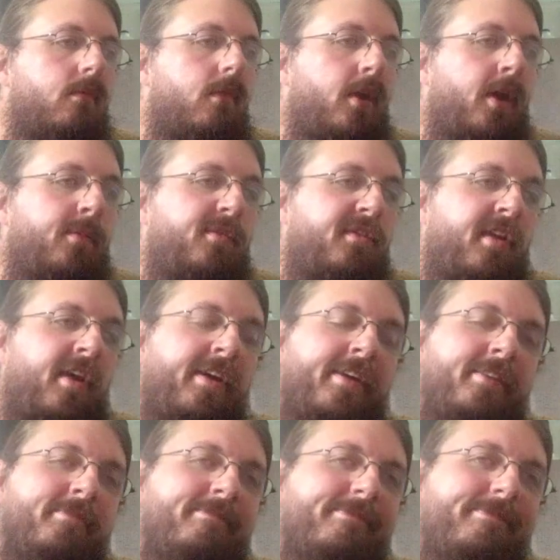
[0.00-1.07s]
I'm stuck
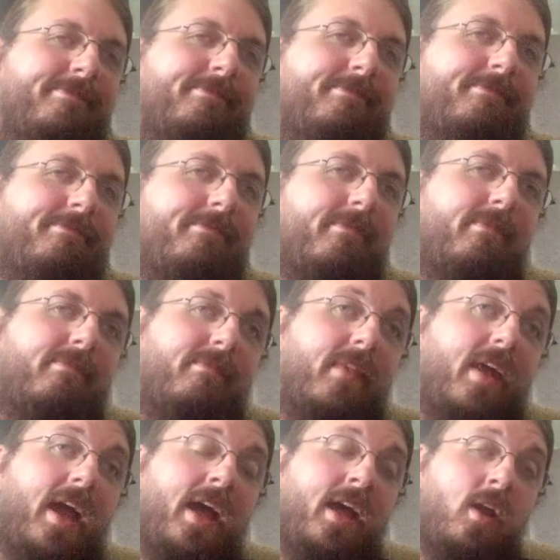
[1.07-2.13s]

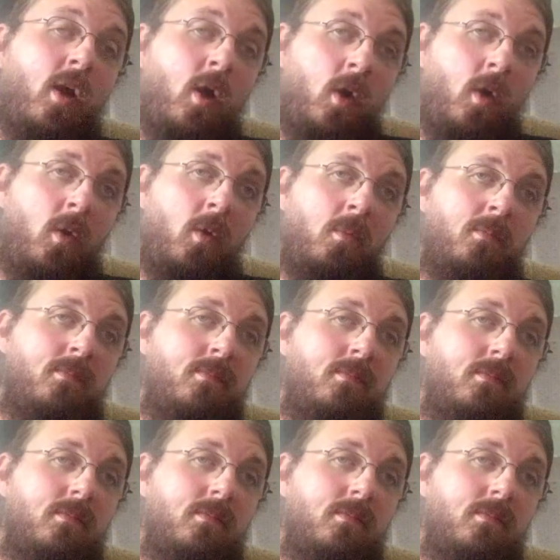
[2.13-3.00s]
at home